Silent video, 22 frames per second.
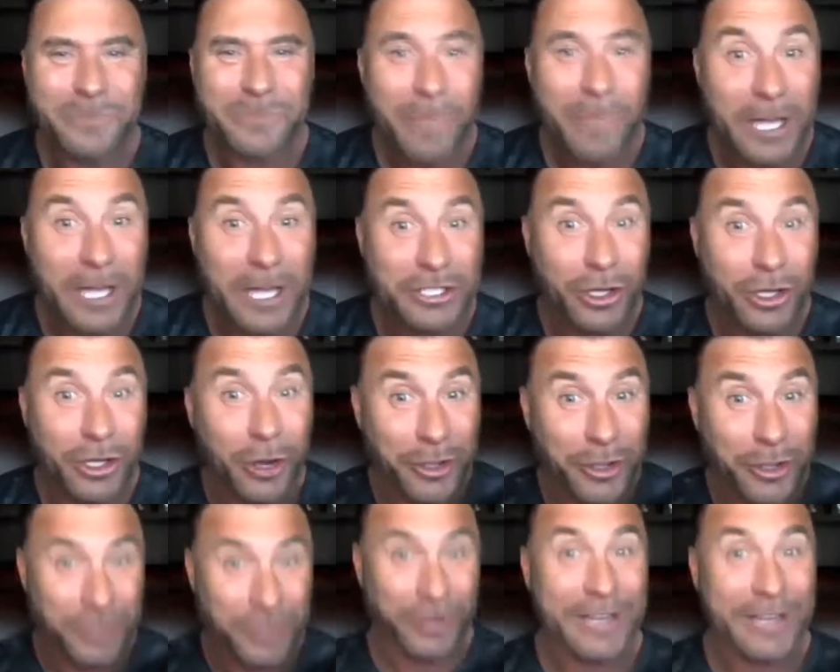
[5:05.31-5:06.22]
It's called a
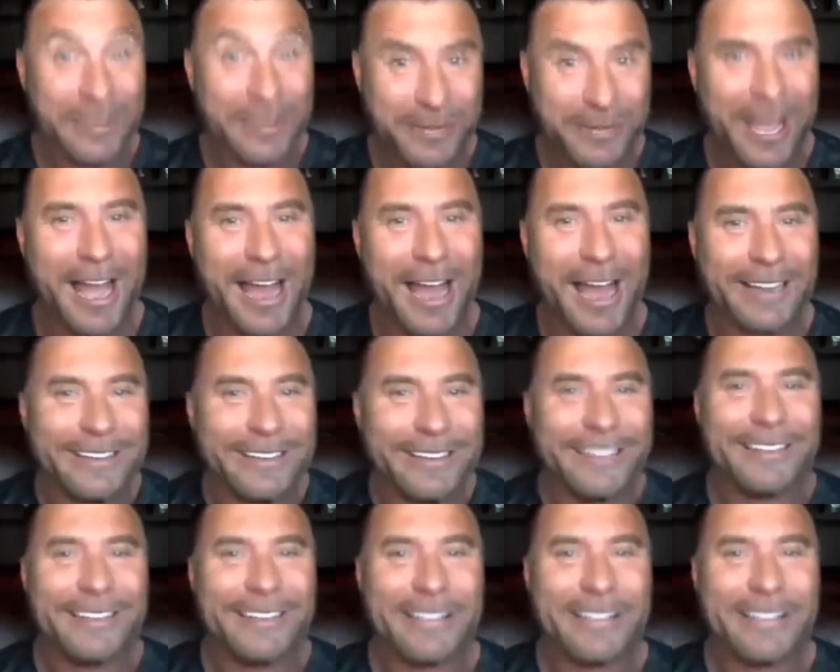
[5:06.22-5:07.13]
dream, Dad.
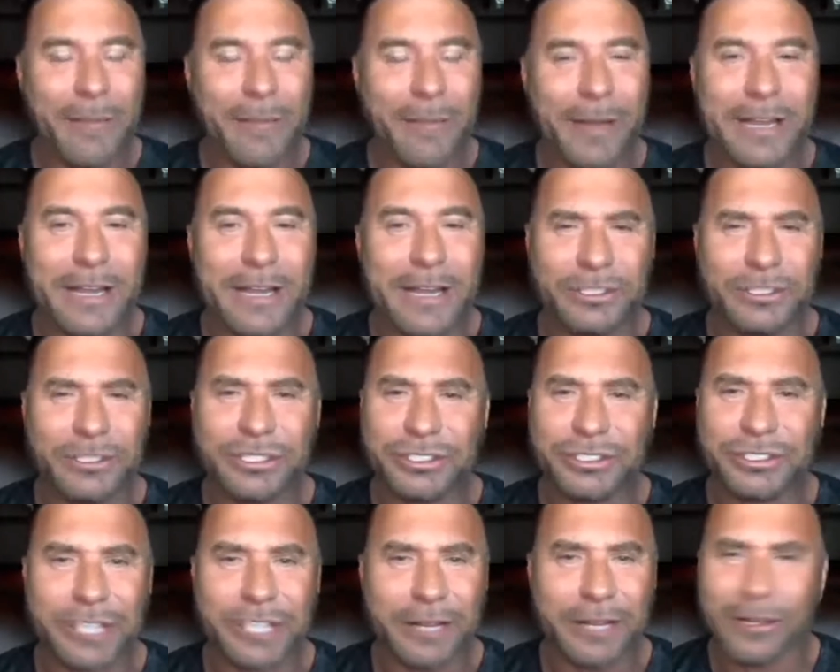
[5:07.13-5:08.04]
And my dad would just
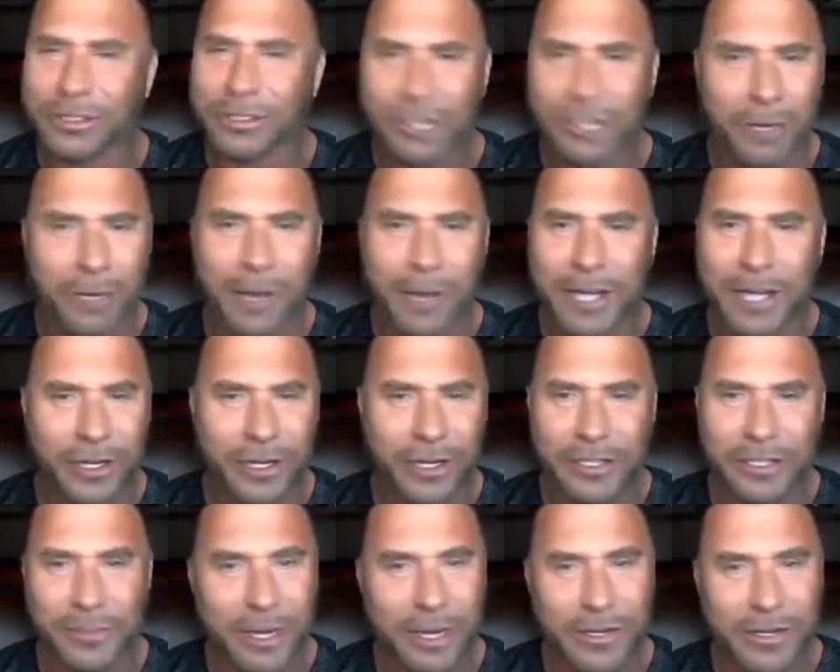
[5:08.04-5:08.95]
say, those aren't my dreams.
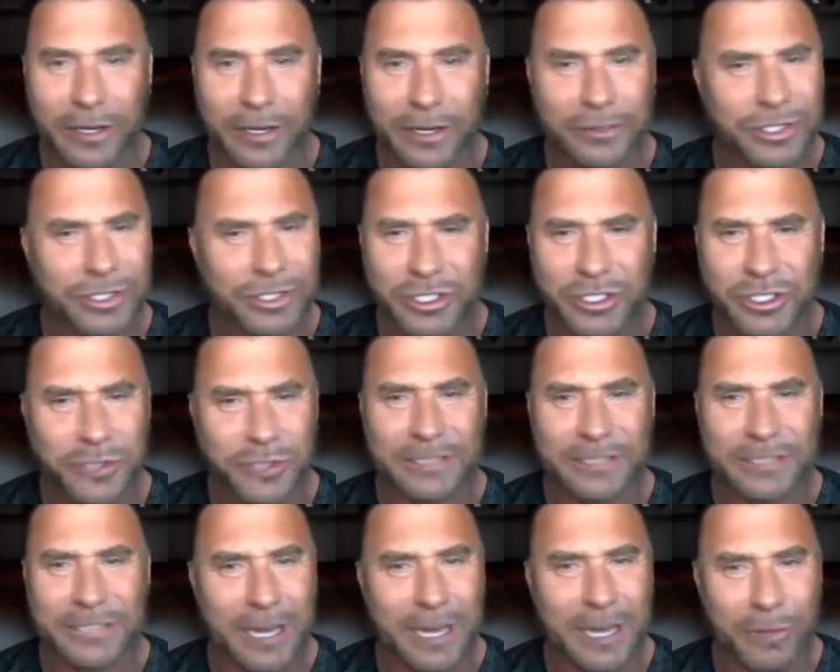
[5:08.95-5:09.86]
My dreams are just to spend
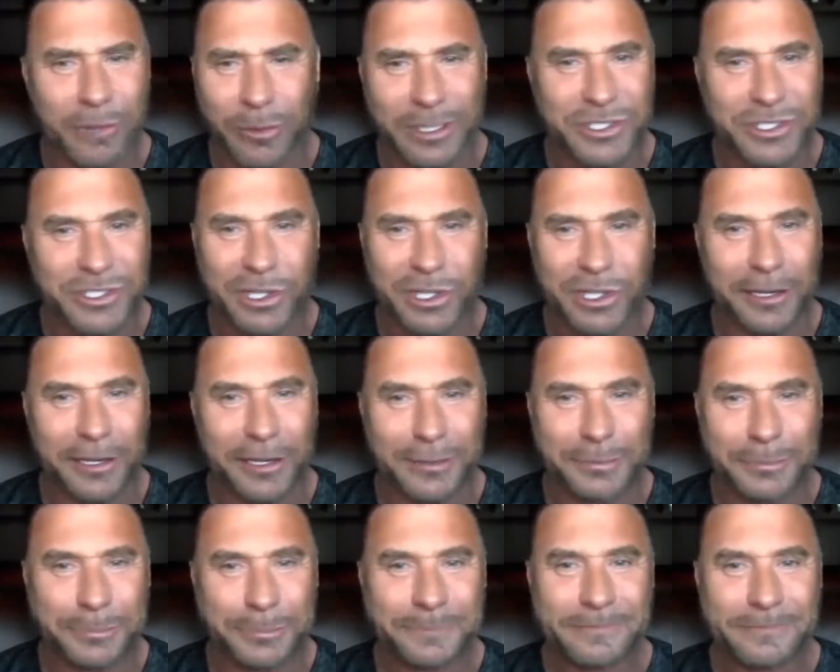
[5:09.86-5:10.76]
time with my son.
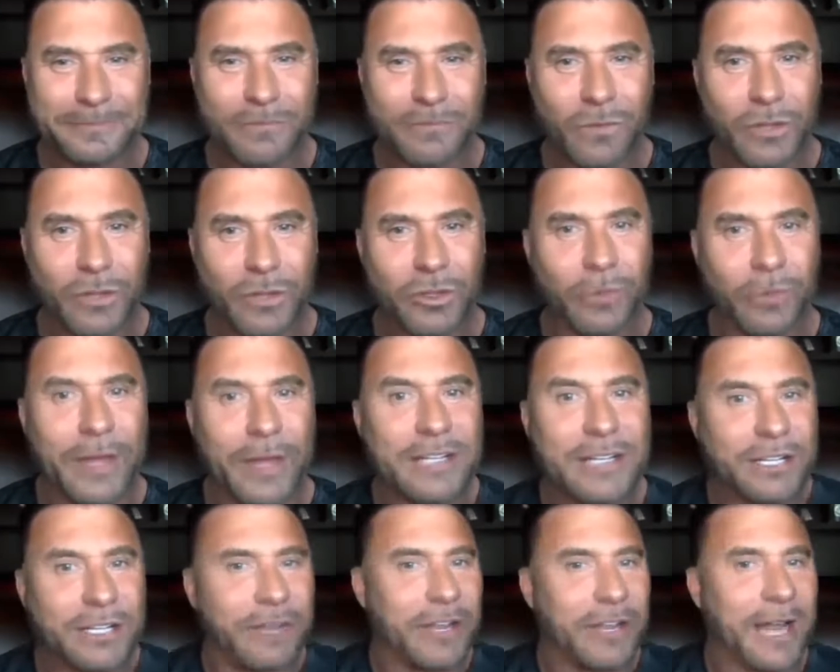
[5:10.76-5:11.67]
So that to
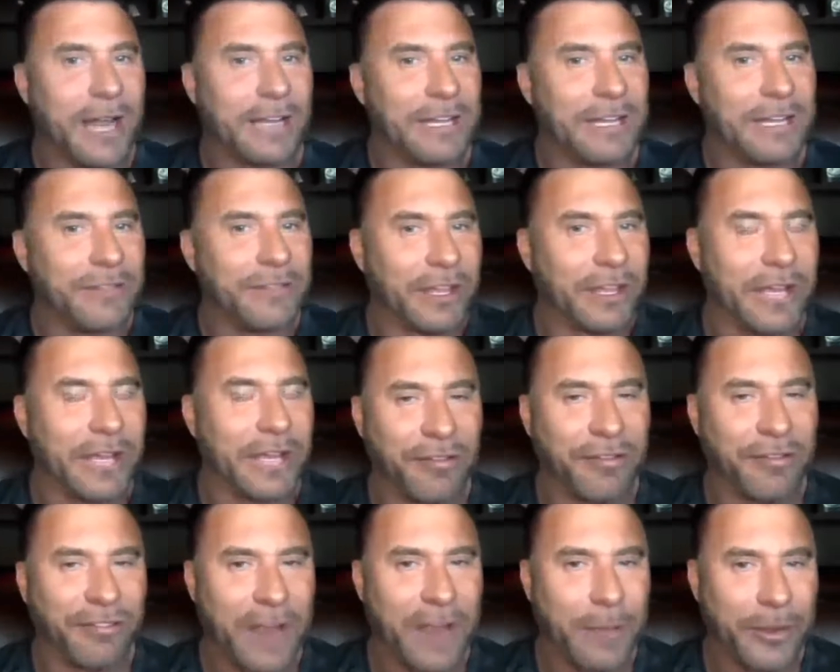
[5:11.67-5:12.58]
give you an idea of the kind of
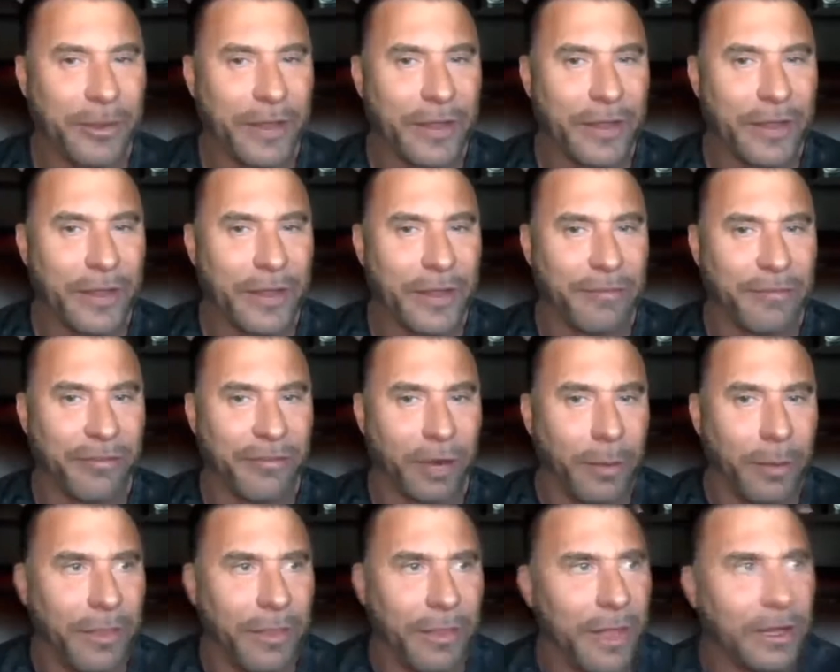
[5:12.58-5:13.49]
family that I come from.
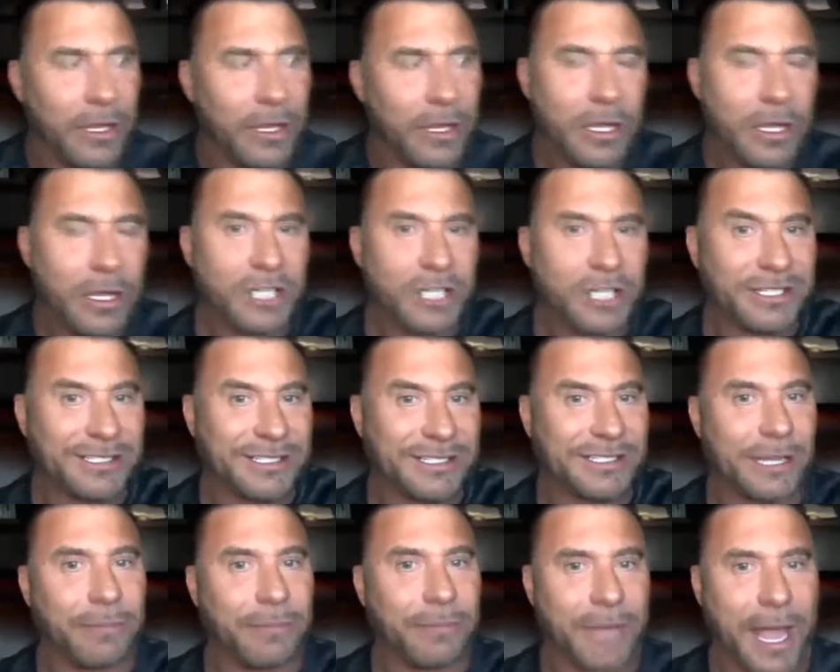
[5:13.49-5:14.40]
And then to
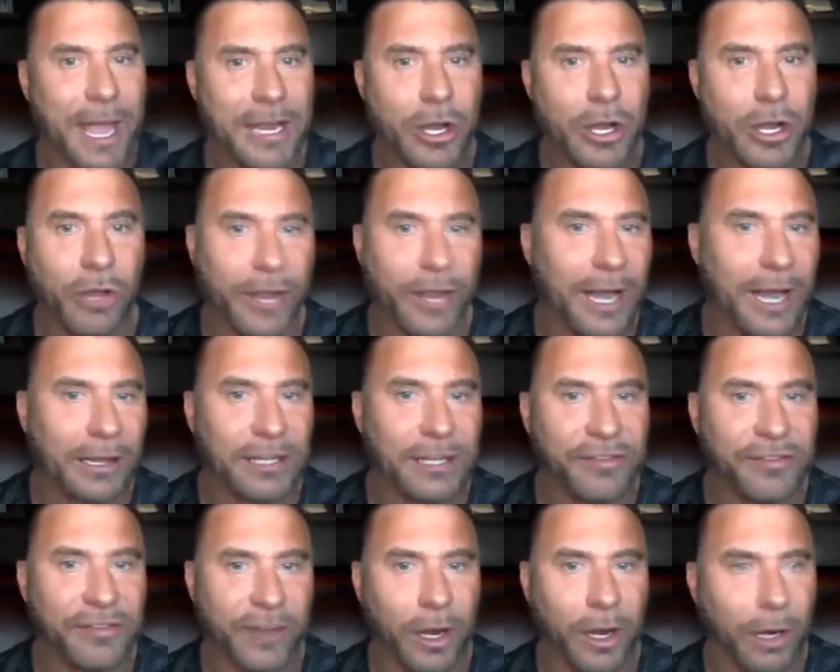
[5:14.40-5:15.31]
someday know that I live
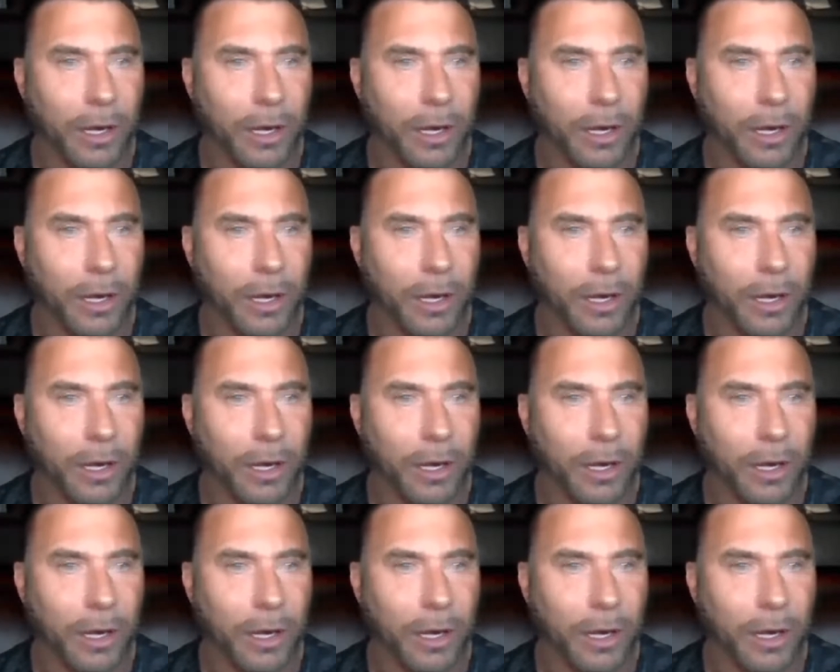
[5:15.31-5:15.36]
here.